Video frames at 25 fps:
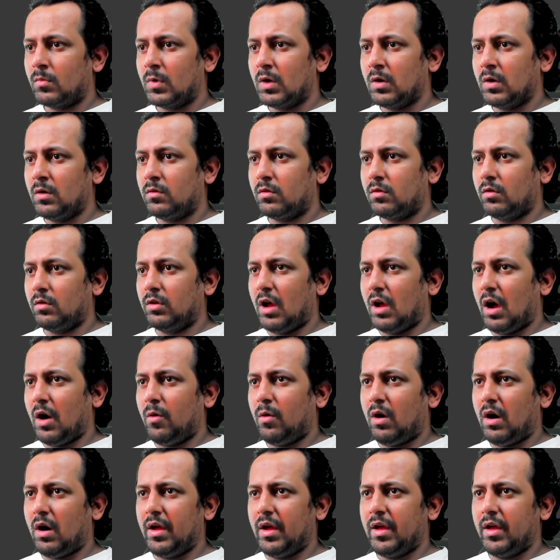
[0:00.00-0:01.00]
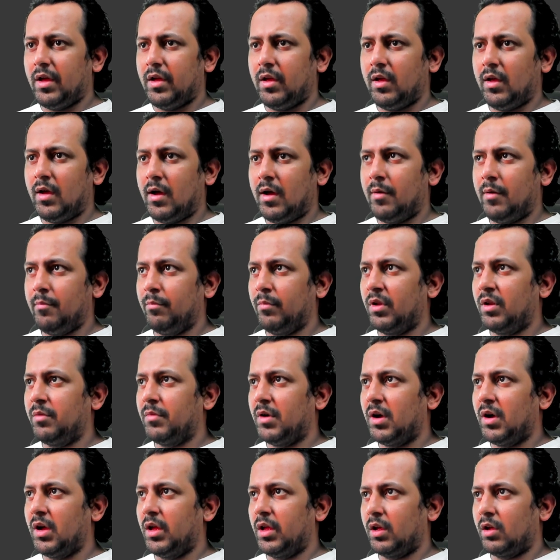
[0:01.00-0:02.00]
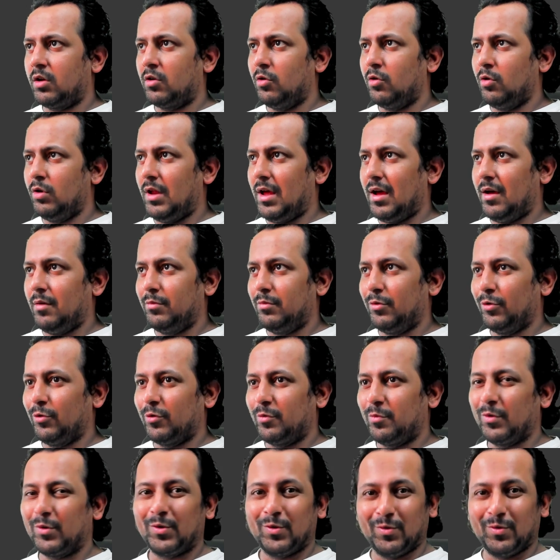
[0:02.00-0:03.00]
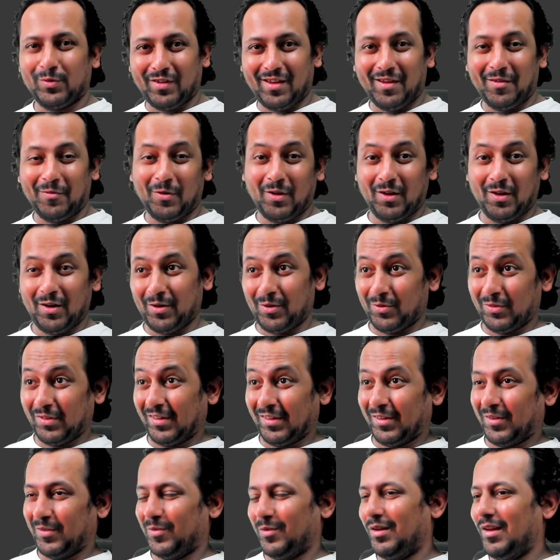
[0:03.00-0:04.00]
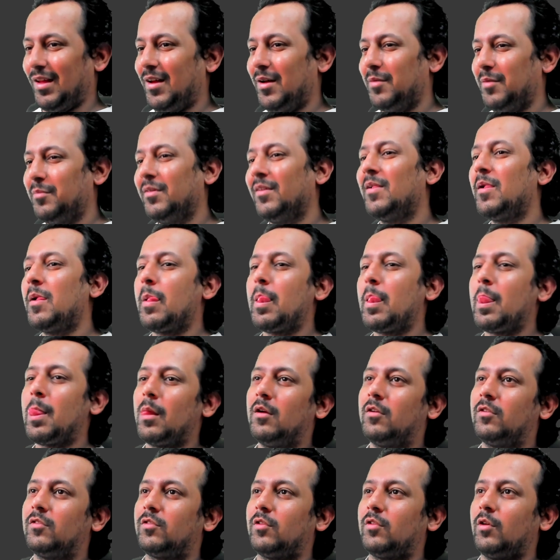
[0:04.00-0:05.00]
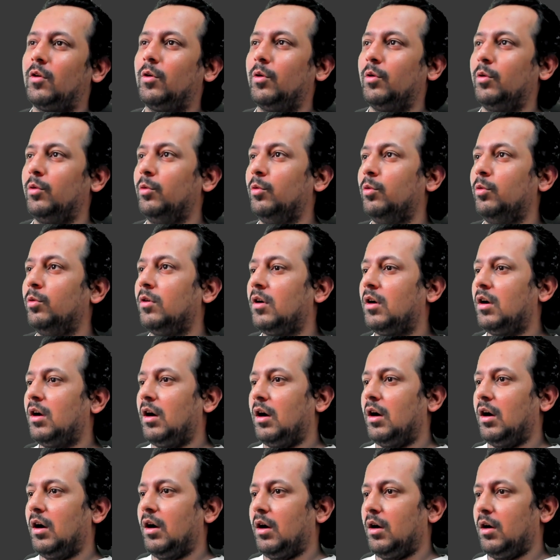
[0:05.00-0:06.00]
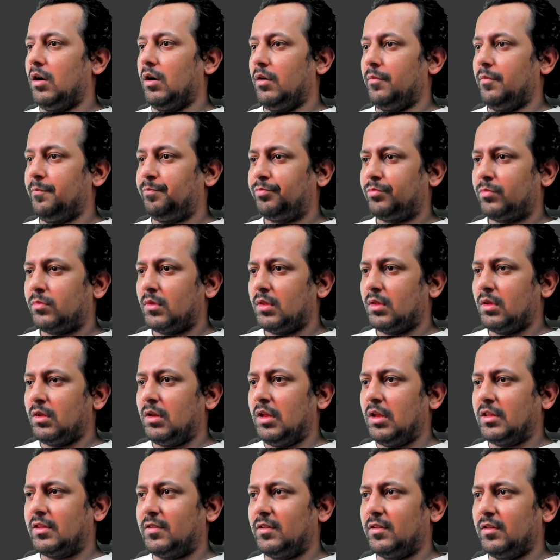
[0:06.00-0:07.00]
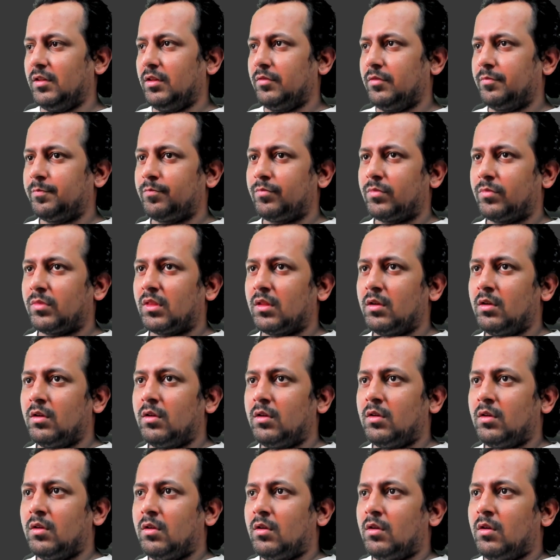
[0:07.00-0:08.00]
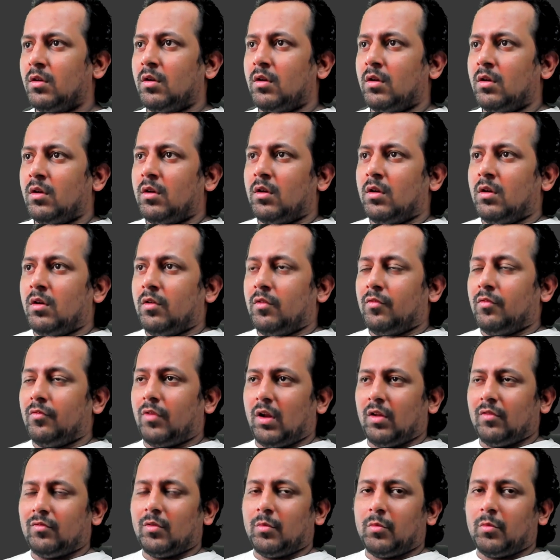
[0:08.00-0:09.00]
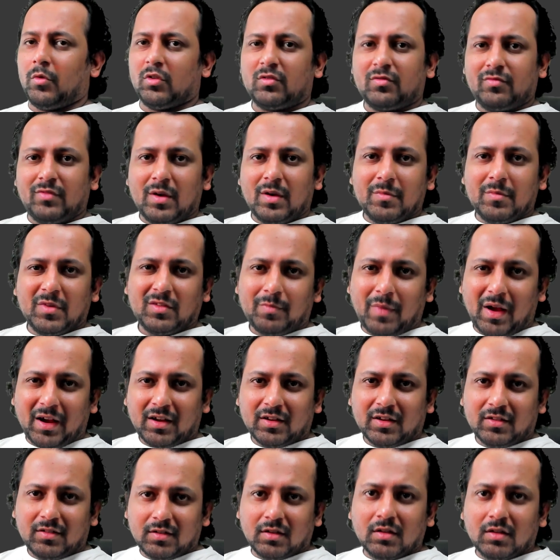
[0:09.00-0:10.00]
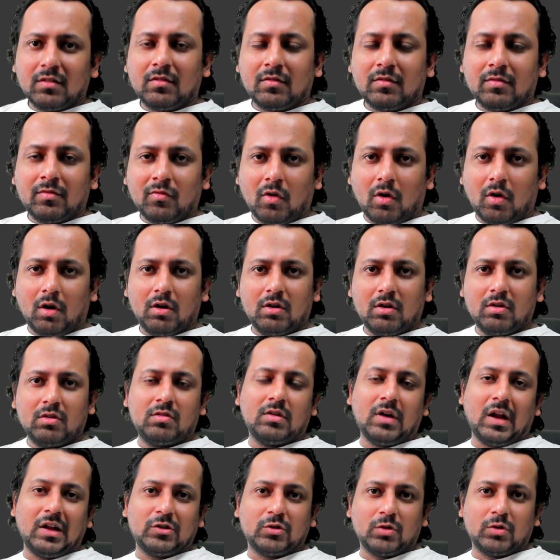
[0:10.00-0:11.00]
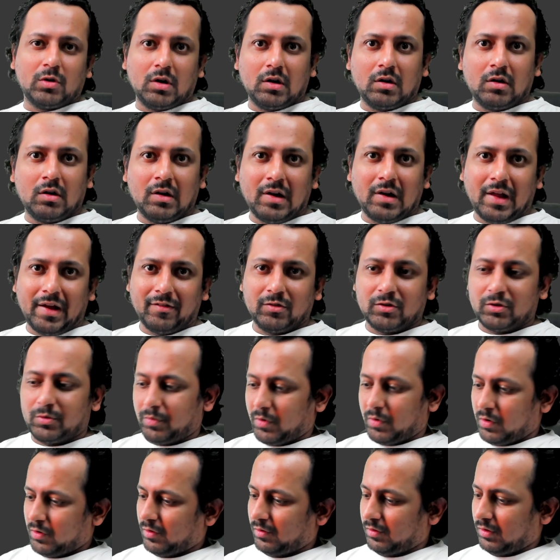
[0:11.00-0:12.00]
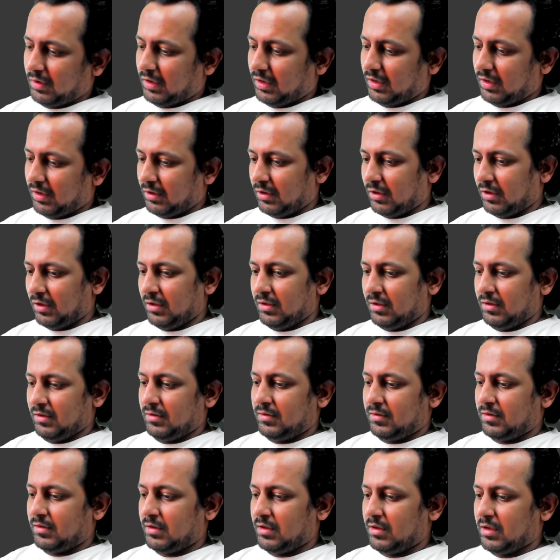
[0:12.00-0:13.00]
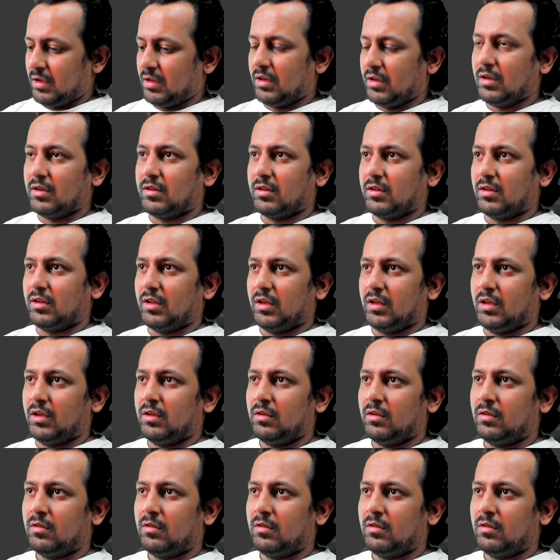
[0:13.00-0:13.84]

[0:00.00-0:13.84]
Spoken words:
So now I am in my Colab notebook. Today we are using Colab. So let's see. One of the most famous packages for natural language processing is NLTK.